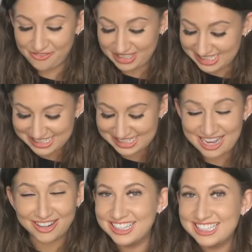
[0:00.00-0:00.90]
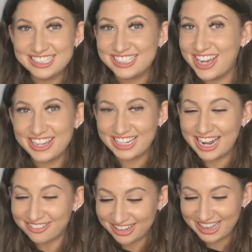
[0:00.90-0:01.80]
finishes out turning
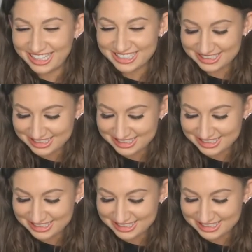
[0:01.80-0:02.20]
out, really.